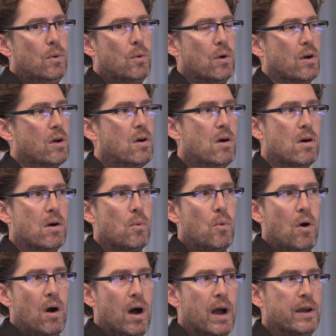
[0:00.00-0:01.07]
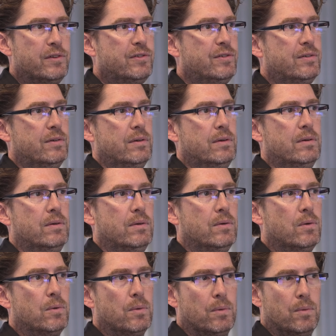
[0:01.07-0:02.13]
or a car wash
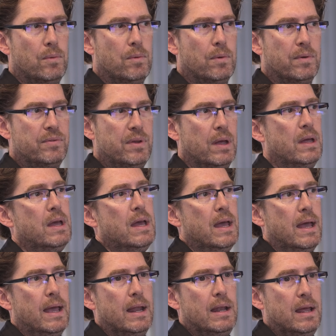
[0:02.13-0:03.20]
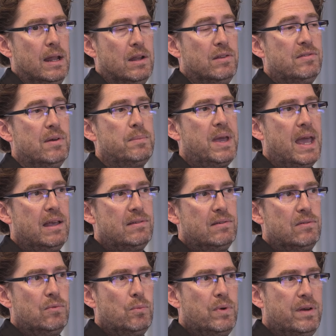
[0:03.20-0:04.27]
or, or and, and in some
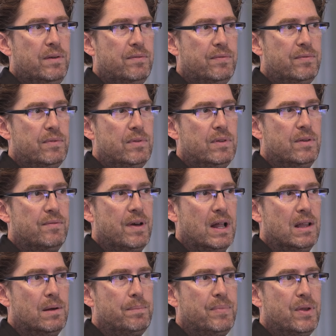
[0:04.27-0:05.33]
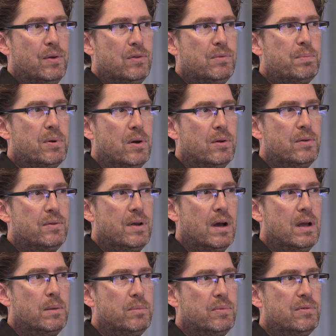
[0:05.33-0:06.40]
cases we've developed those
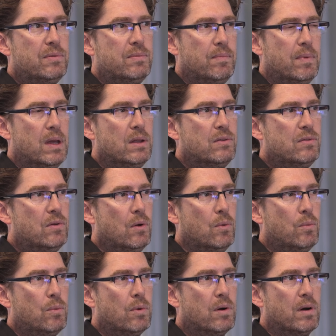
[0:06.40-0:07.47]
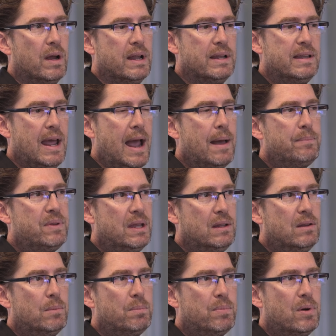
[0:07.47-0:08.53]
prototypes and so we're
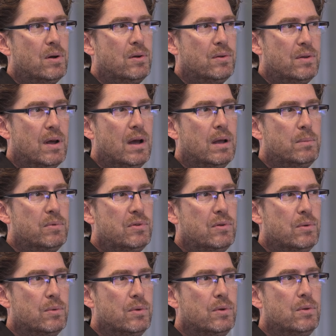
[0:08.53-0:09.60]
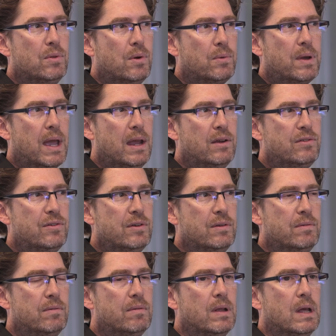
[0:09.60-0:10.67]
adapting the prototypes to a new
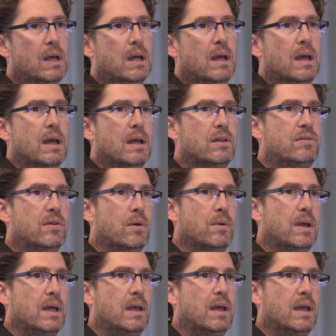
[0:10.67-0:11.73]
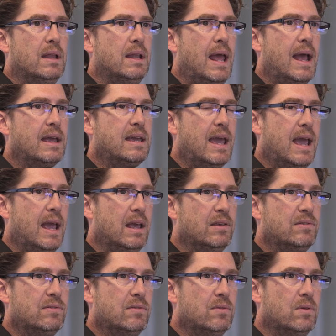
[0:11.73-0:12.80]
location and so in, in that
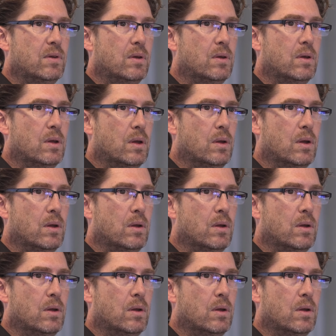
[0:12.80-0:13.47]
case uh,